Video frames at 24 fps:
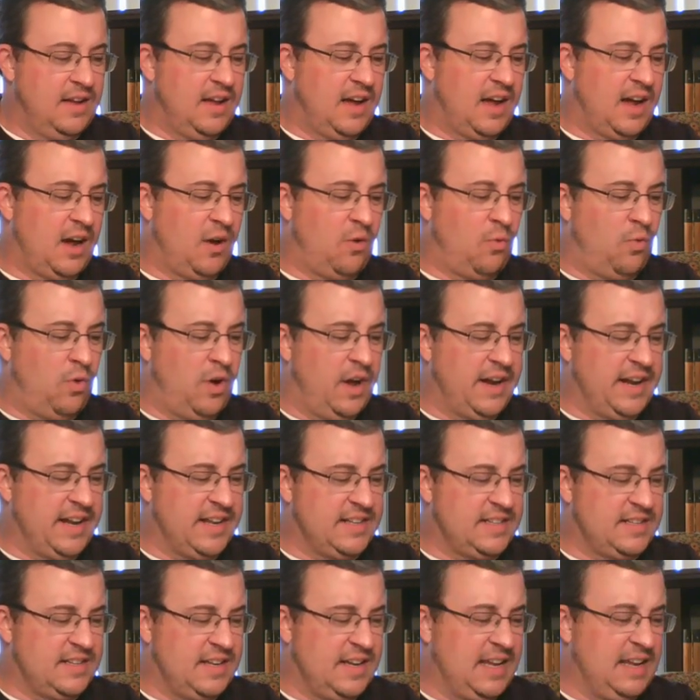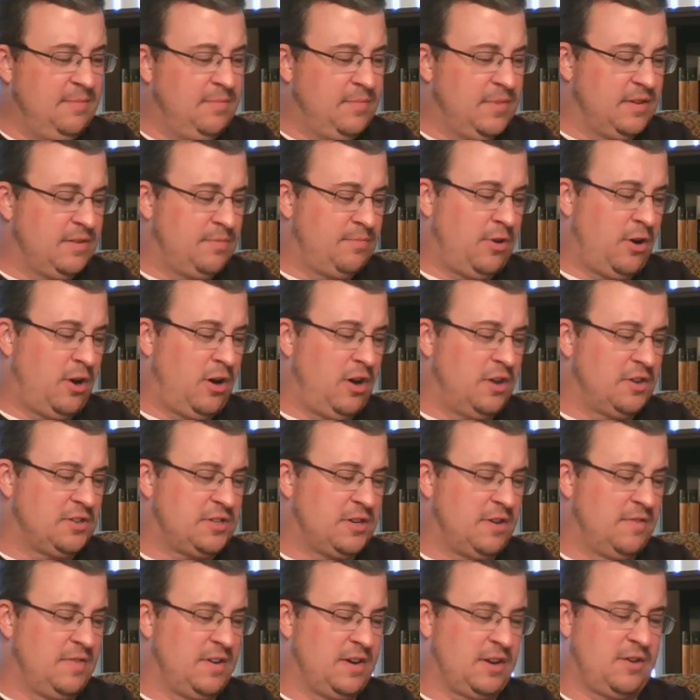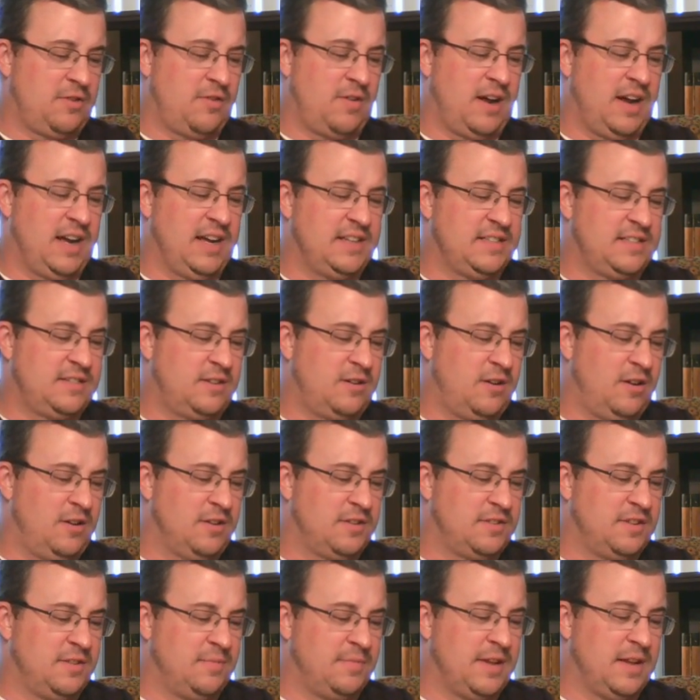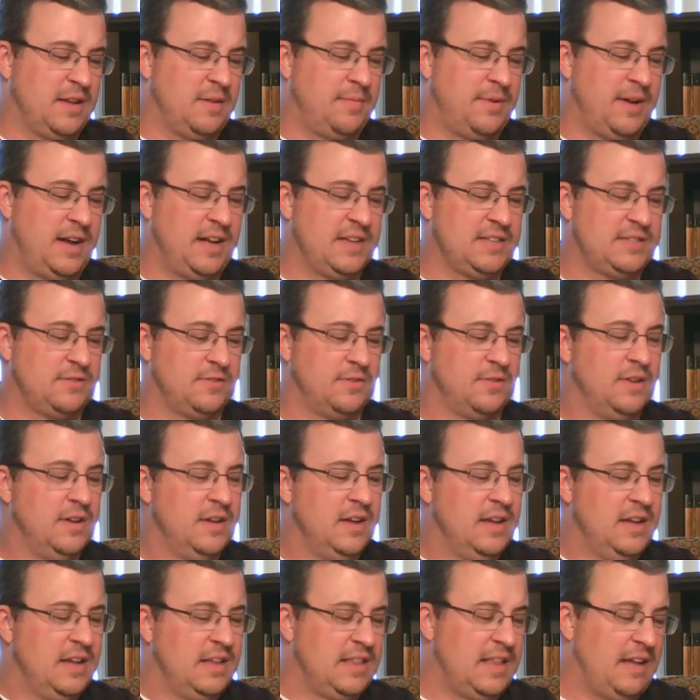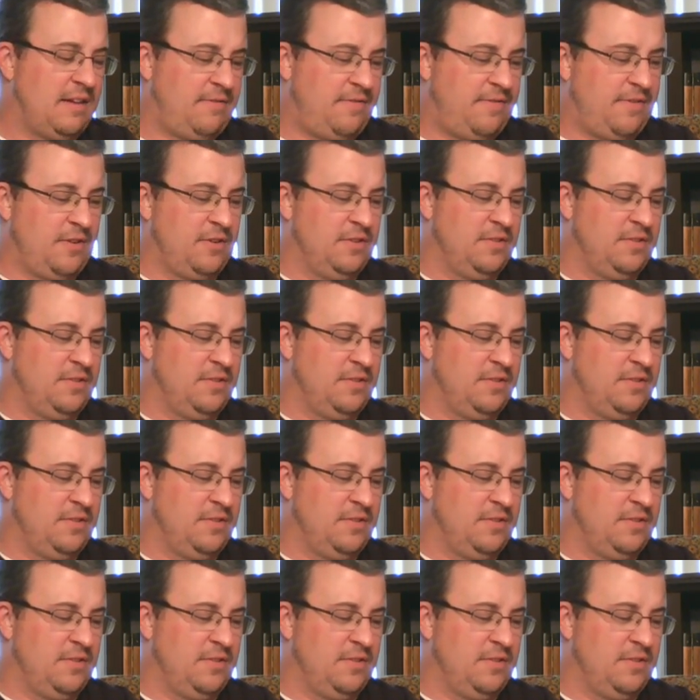One, Paul, a servant of Christ, called to be apostle. That